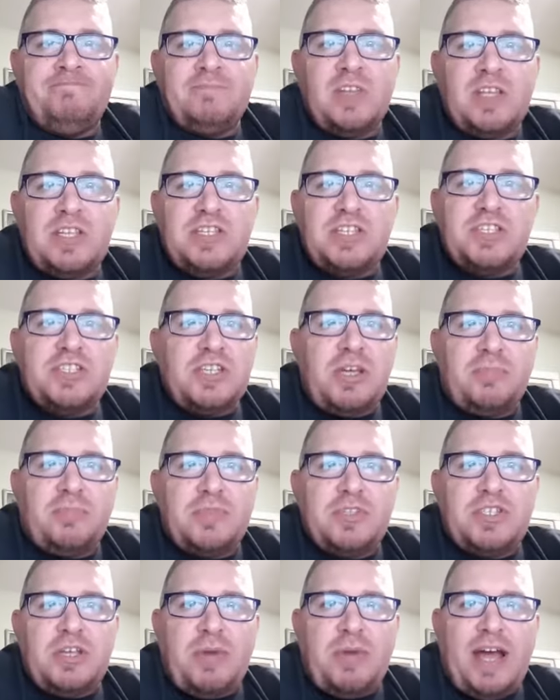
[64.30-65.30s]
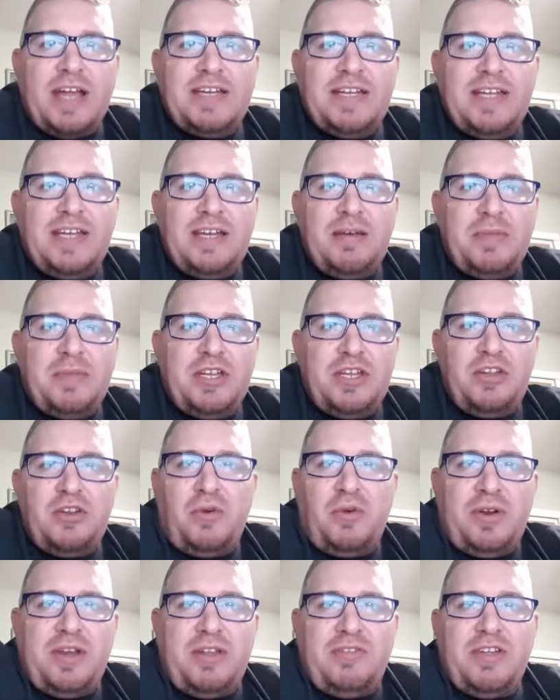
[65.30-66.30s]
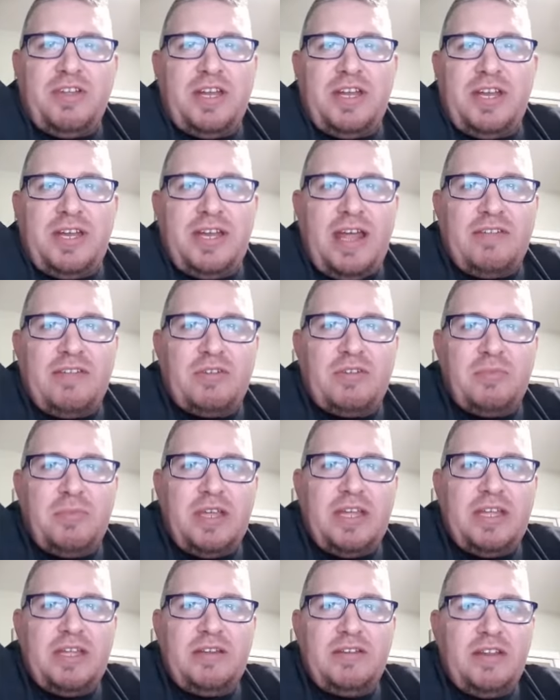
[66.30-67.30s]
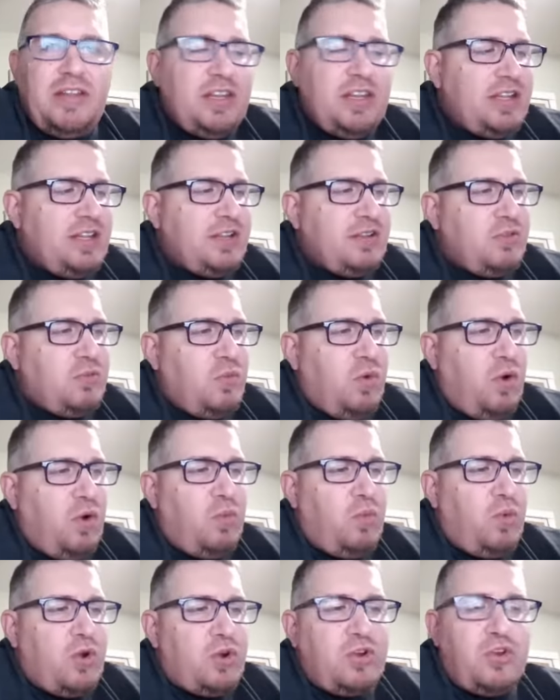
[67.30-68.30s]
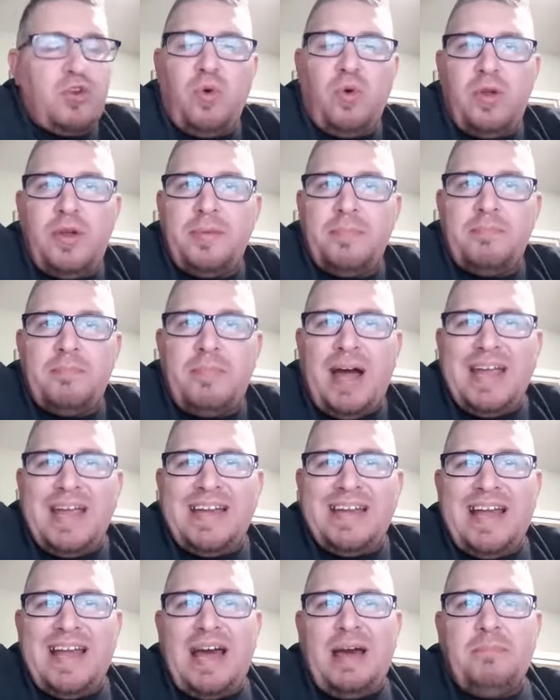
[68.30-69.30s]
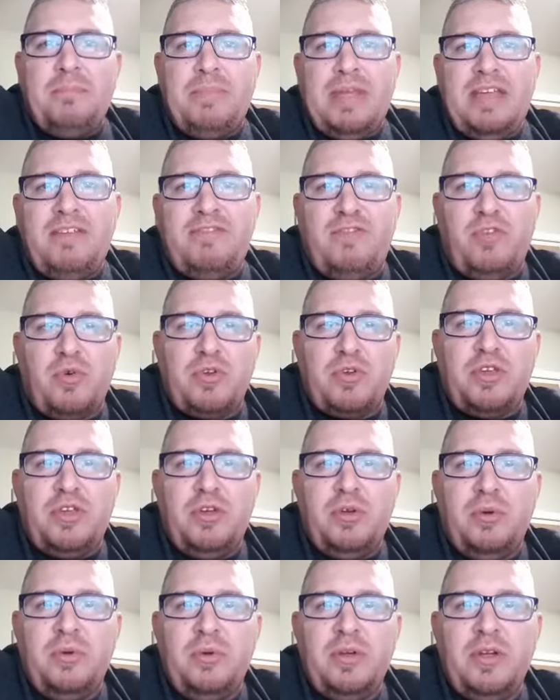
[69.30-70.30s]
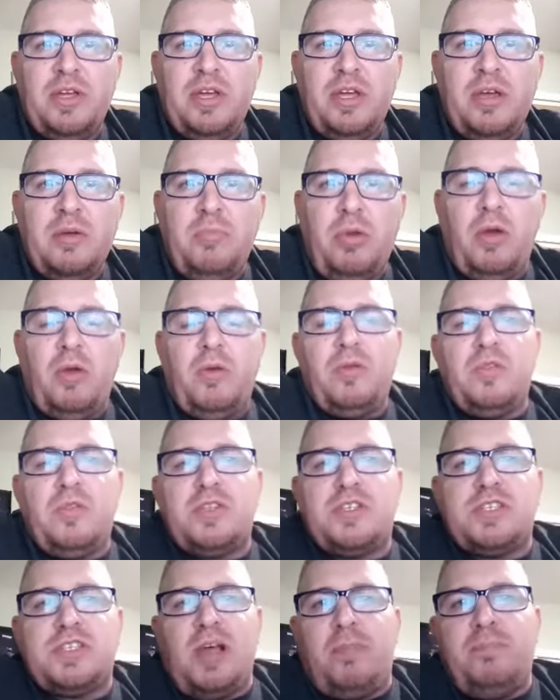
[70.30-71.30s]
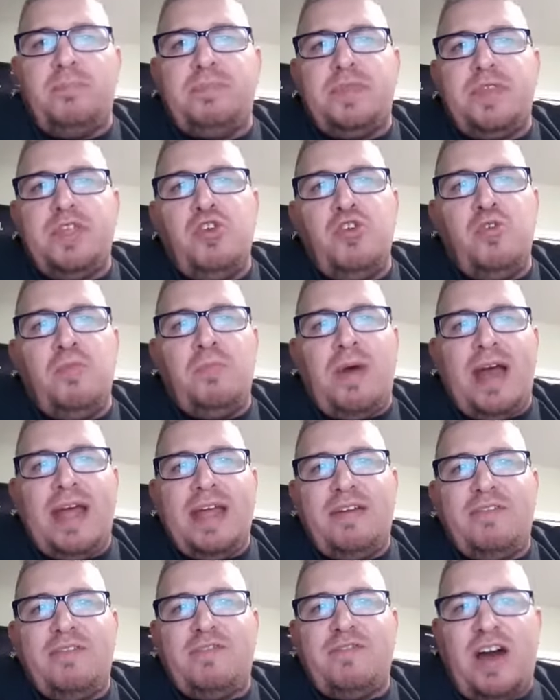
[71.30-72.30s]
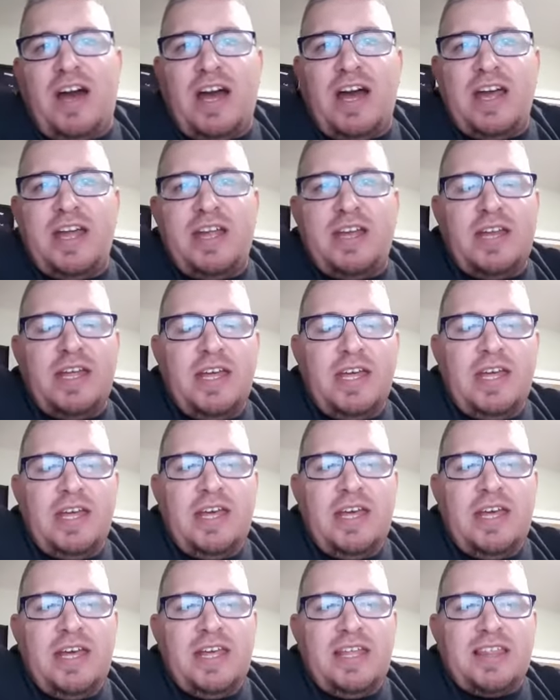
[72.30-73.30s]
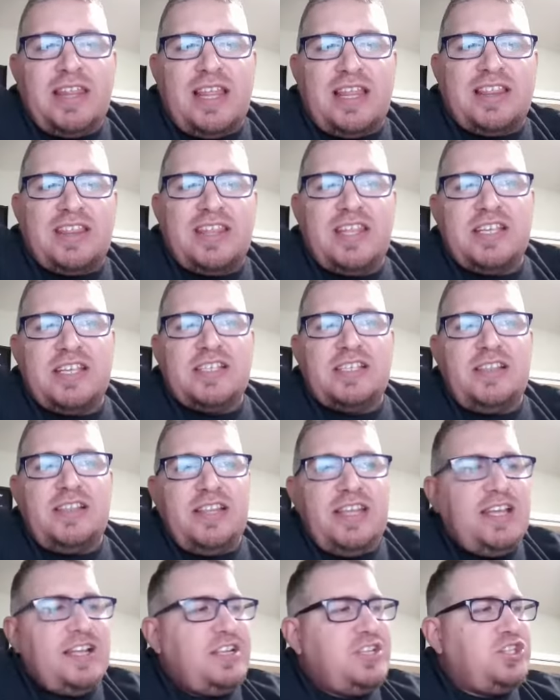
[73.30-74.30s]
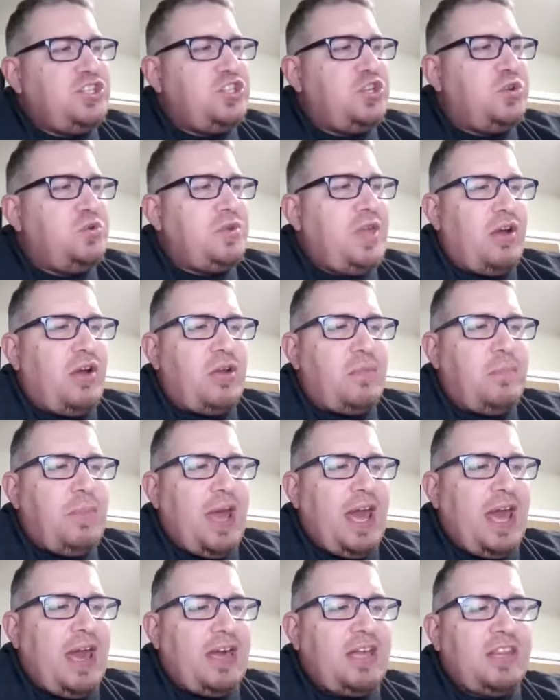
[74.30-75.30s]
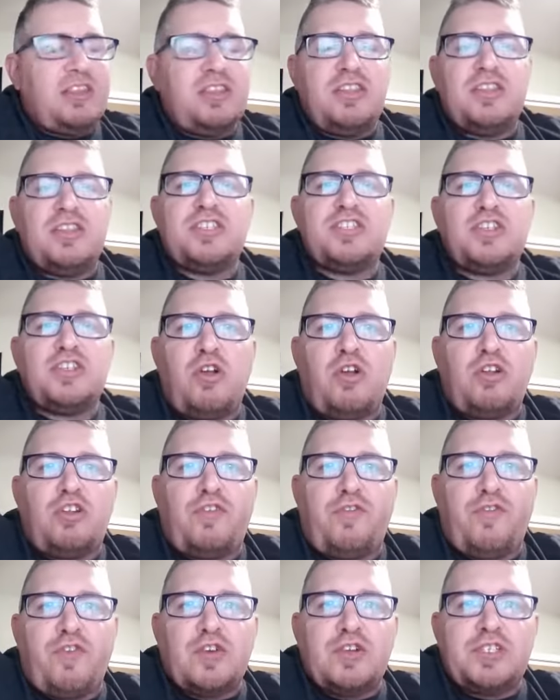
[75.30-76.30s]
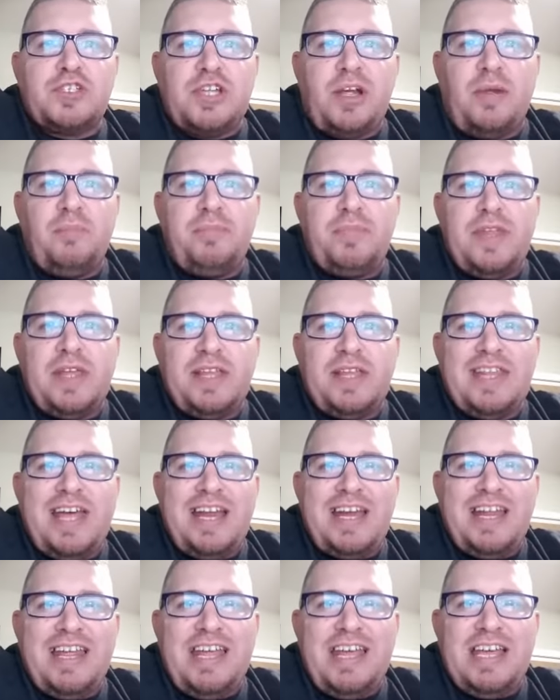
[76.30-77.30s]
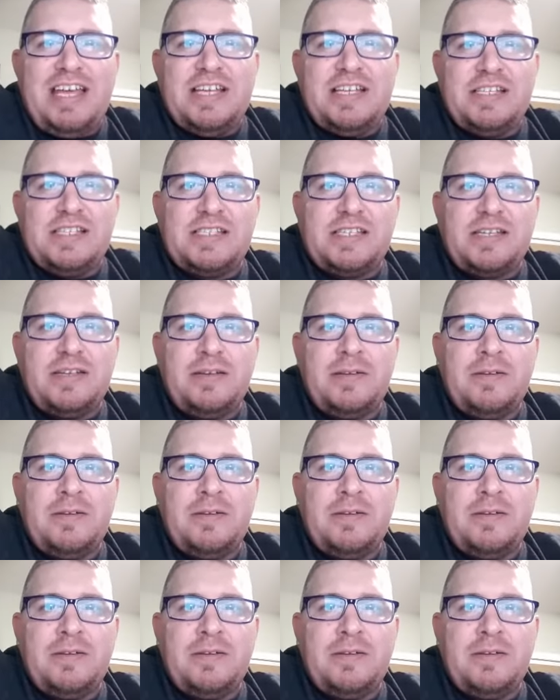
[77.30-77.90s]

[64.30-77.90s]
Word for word: It's just some, some idea. I mean, you don't even, it doesn't have to be, it, what we're doing might not be for you. But some, you might find that this leads you down a path to search for something that is.